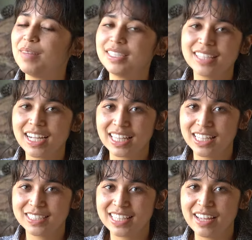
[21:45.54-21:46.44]
exactly
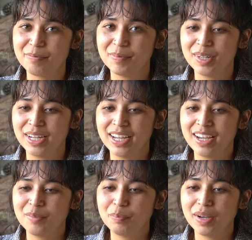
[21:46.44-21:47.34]
the same,
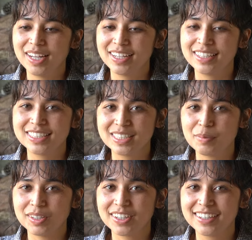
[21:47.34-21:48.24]
but
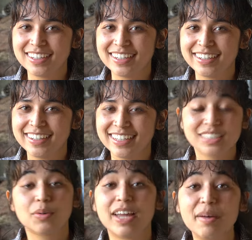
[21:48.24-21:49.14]
similar.
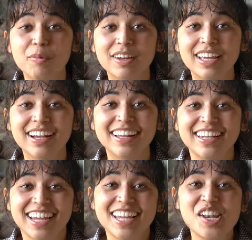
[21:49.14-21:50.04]
So I am working
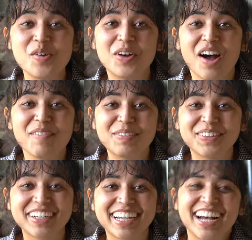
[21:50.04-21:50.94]
on a new comic
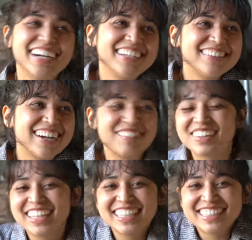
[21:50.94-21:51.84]
book. Oh, I'm
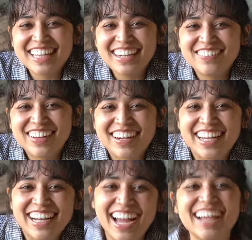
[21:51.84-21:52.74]
really excited about
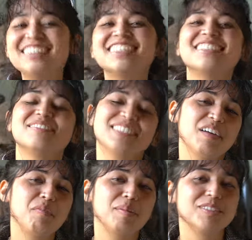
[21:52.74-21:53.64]
it. I'm just
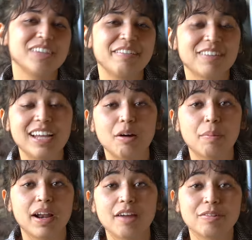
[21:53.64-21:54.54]
self-publishing for now,
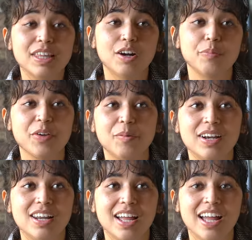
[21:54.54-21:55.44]
but I really hope that
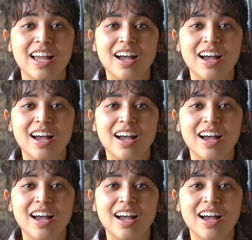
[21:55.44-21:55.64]
one day